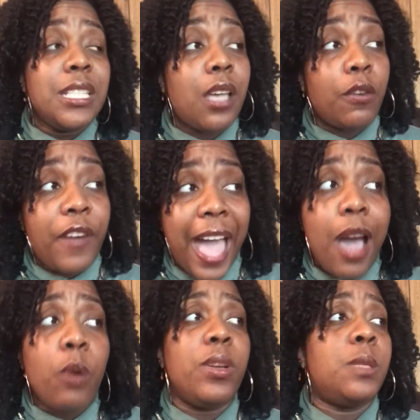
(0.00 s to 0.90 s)
Talk for
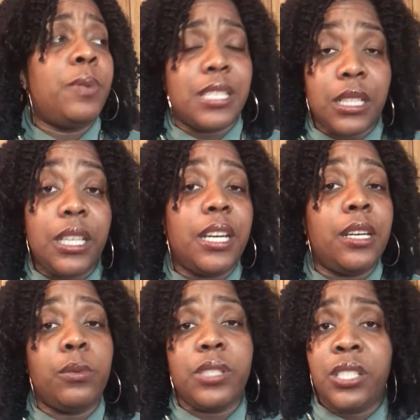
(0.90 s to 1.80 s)
hours, but it's clear
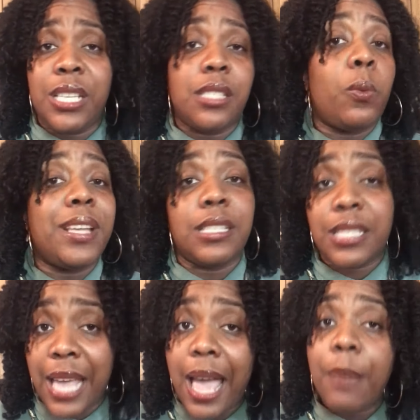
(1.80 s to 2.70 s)
that it was just a waste
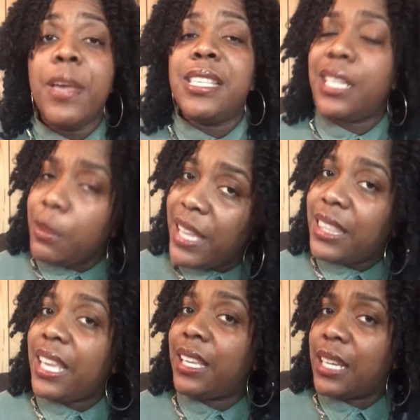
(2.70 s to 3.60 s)
of time. Silly
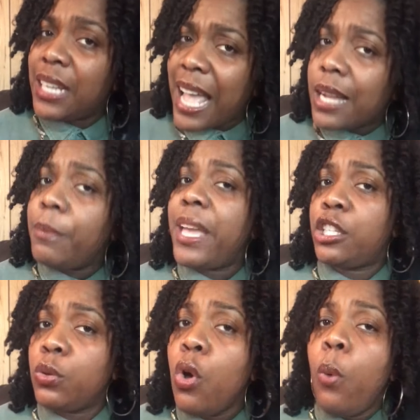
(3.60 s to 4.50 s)
me thinking that I could
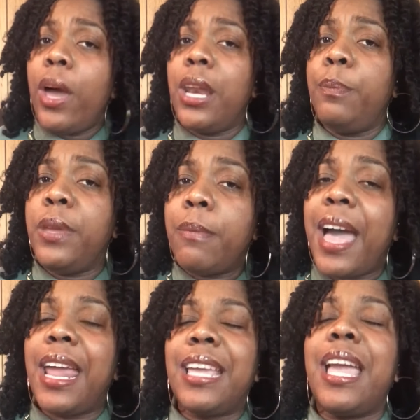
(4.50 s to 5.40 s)
make you wanna be
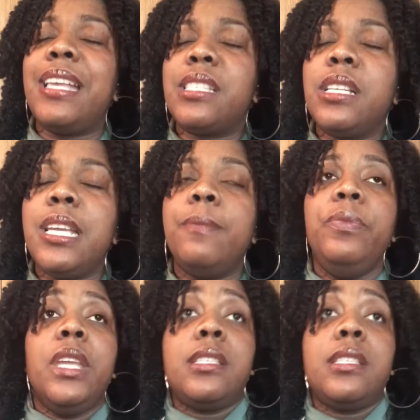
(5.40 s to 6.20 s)
mine. I can't sleep.